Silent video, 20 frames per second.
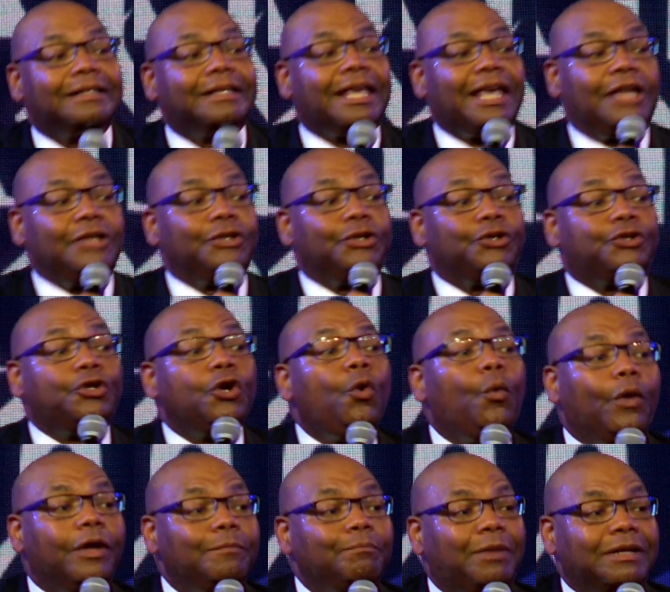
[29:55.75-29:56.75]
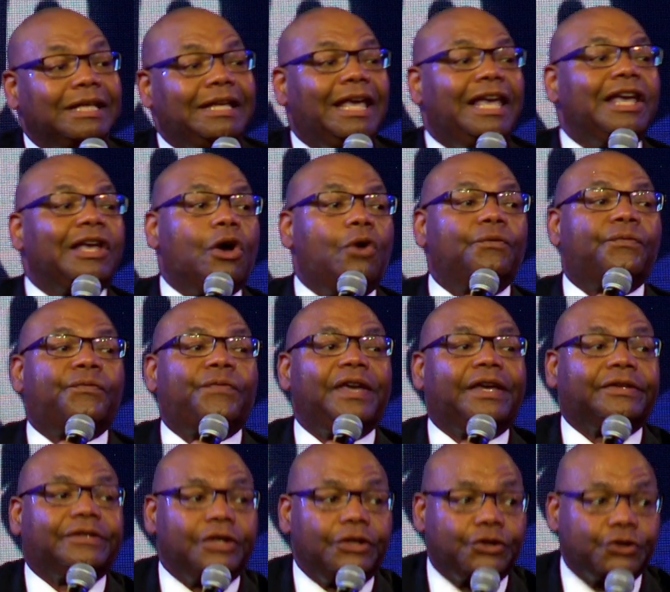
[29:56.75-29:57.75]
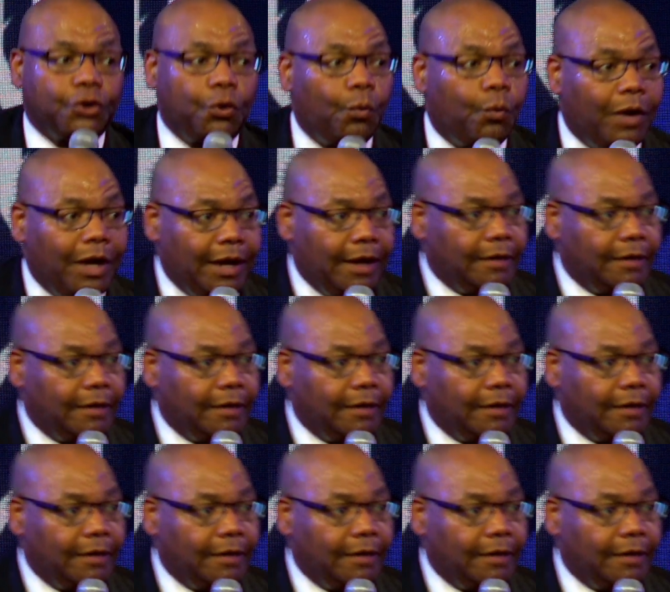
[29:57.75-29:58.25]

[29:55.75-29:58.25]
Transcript: can do it, but He ain't going to fix it your way.